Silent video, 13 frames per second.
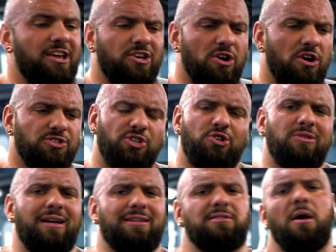Now you can also do
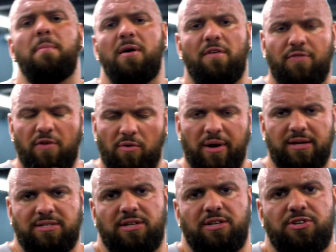like dumbbell front
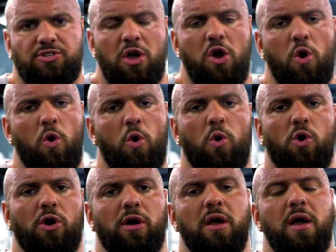raises
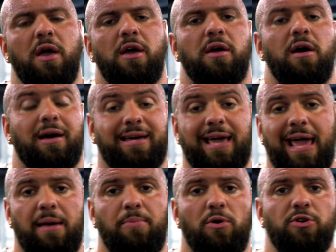or a
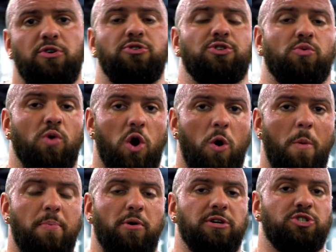cable, use a
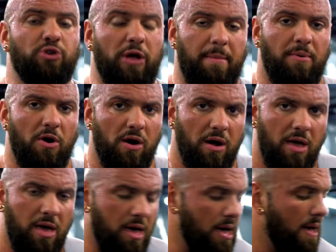rope or a straight bar,
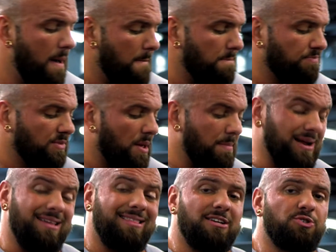
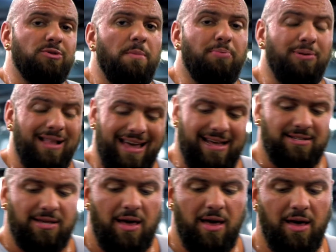but I like doing the
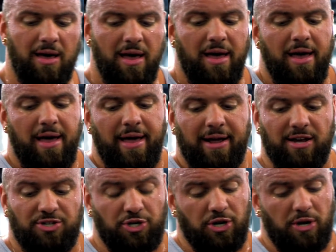plate
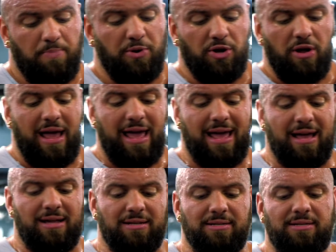because you're going to put your
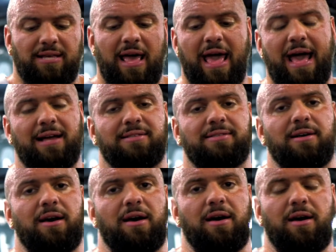hands at
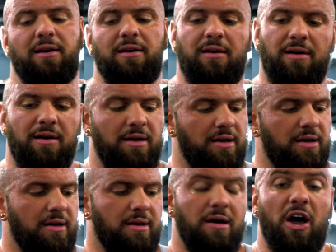
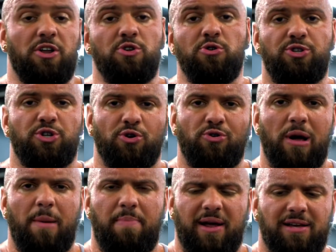a neutral
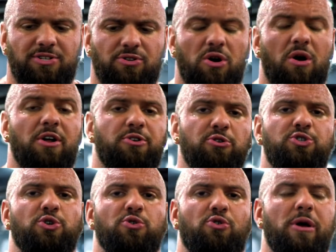grip, I guess you'd call it,
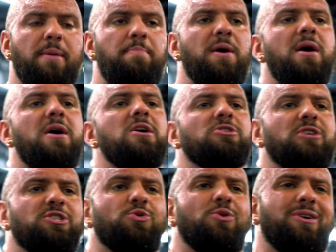neutral grip.
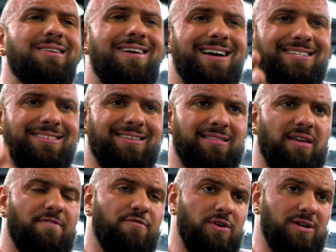So that's really going to isolate
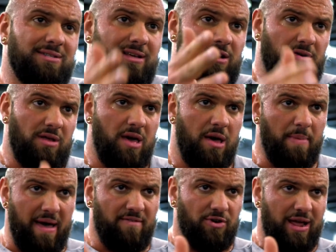that front delt
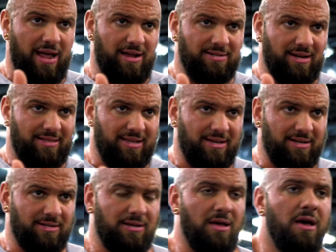by having your hands like this.
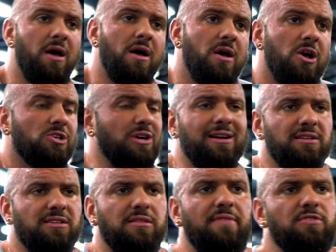So I
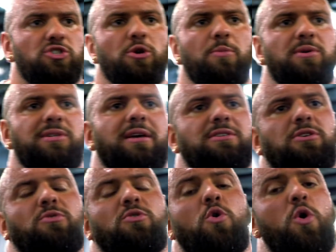just love the superset because
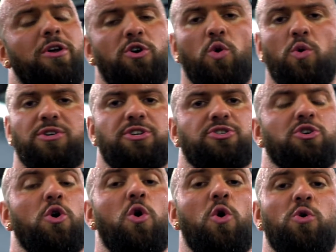it engorges
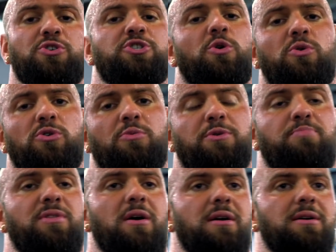your whole shoulder with
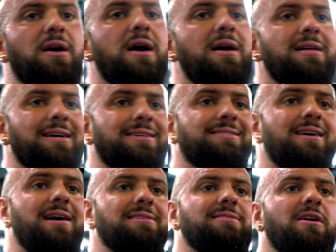blood, a
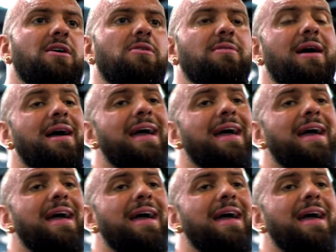side delt